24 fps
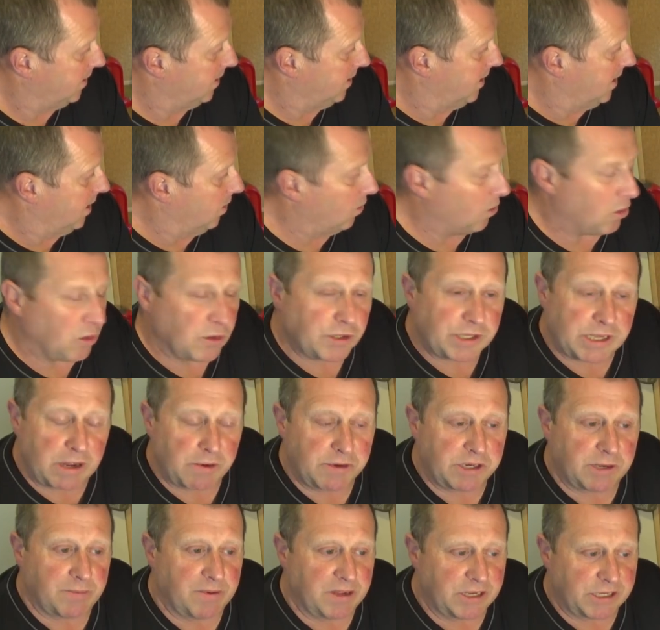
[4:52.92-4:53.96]
It all
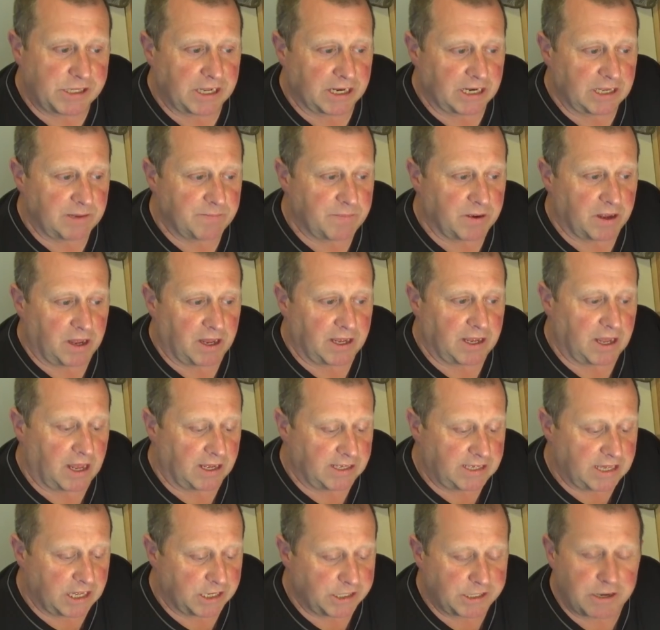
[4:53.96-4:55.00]
sounds a bit silly, but I
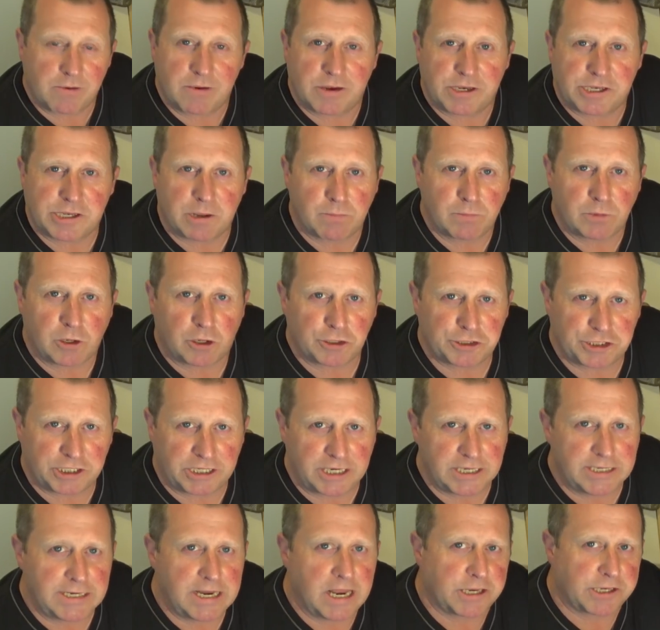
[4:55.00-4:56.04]
guess there is some logic
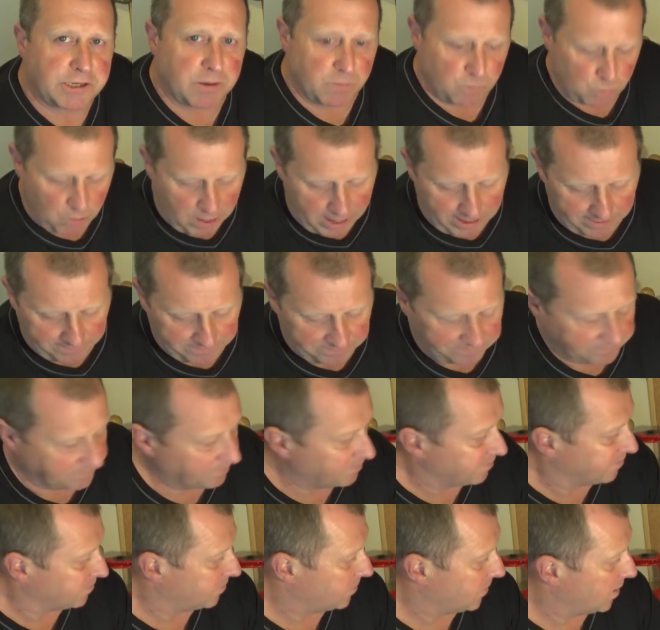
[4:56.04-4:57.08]
in there somewhere.
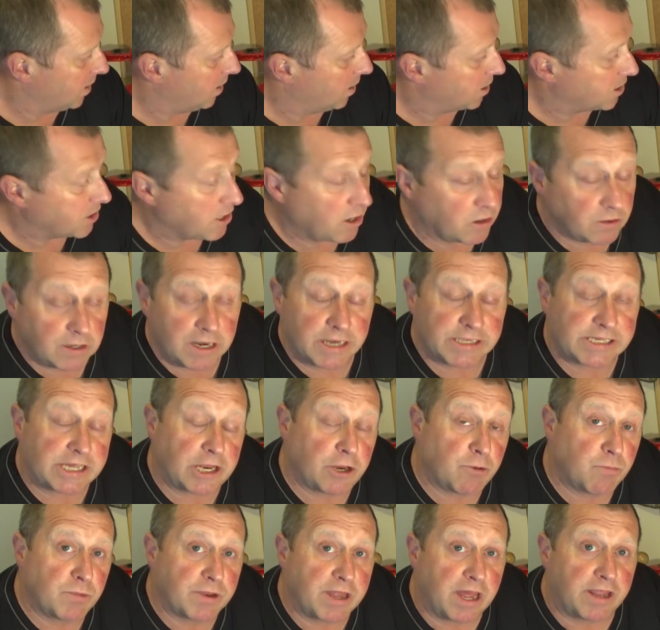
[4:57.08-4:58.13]
So let's get
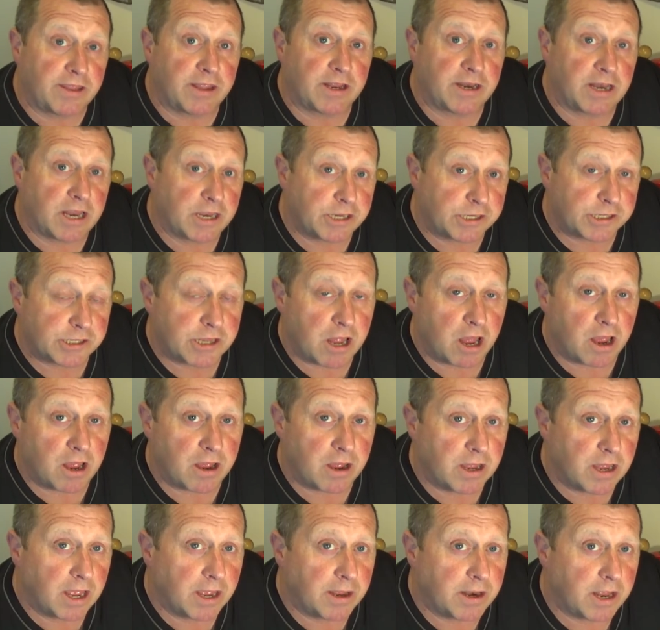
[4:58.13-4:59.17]
on with that then. Let's start
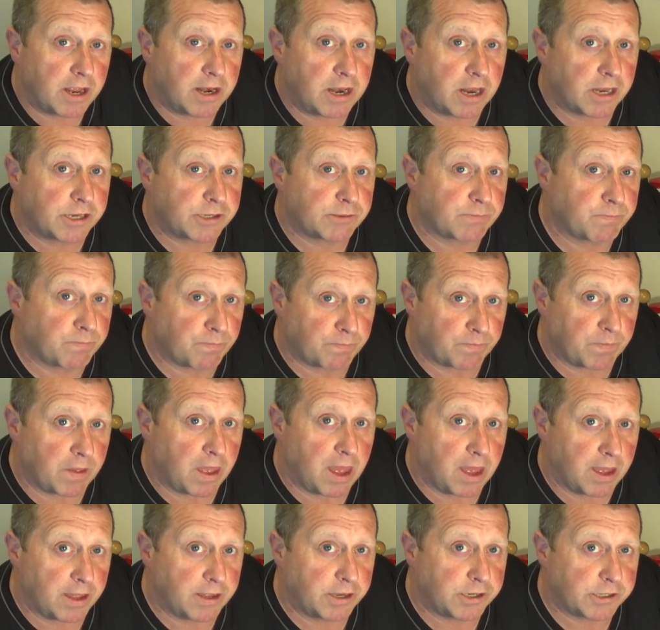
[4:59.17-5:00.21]
and let's
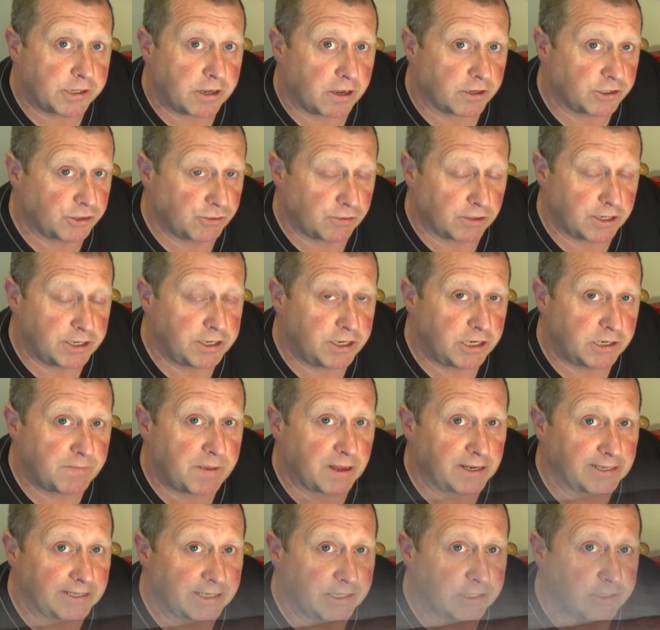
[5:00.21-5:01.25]
start drilling these
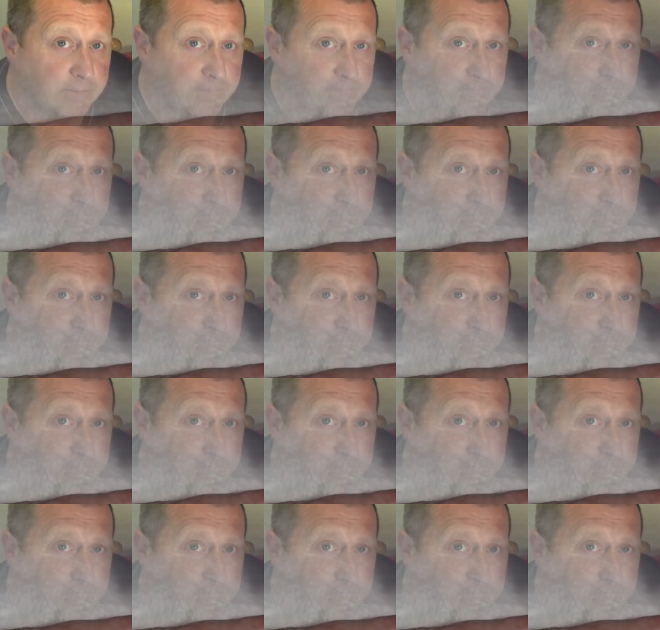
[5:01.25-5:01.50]
pellets.